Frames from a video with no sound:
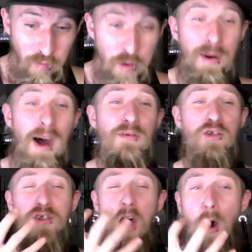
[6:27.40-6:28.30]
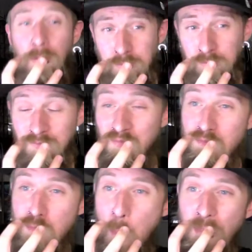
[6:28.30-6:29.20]
You get the salt.
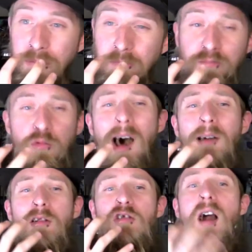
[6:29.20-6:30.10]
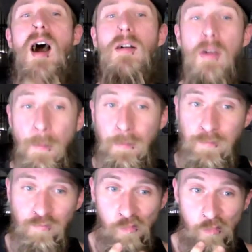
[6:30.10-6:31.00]
You get the chocolate.
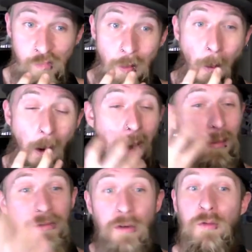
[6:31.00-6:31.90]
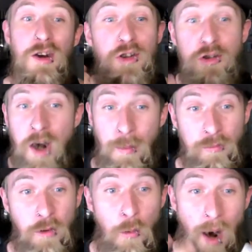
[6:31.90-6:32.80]
I'm getting the Reese's coming
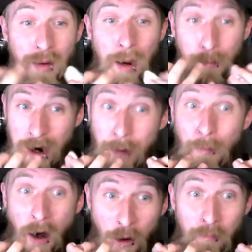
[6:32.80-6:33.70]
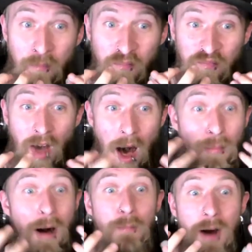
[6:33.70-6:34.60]
through. I'm getting peanut butter. I'm
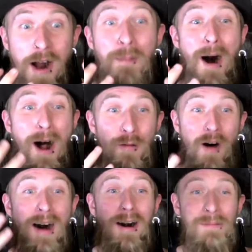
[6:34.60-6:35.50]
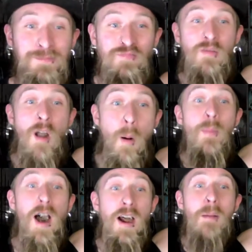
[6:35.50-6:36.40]
getting peanut butter, Rick.
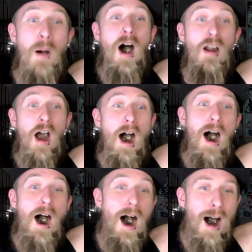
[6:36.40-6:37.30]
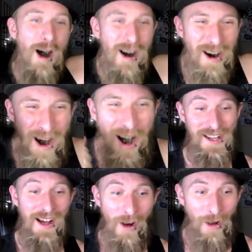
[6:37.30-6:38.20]
Peanut butter!
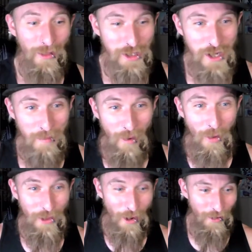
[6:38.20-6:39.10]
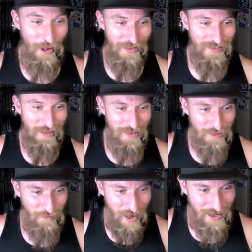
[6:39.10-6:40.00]
Holy shit moly. All right, let's give this
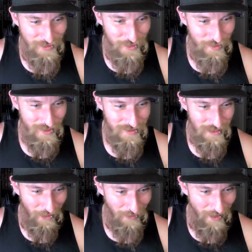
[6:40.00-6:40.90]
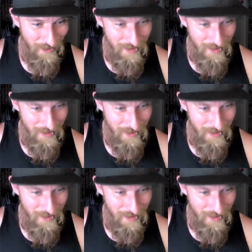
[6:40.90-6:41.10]
a rating, dude. Okay.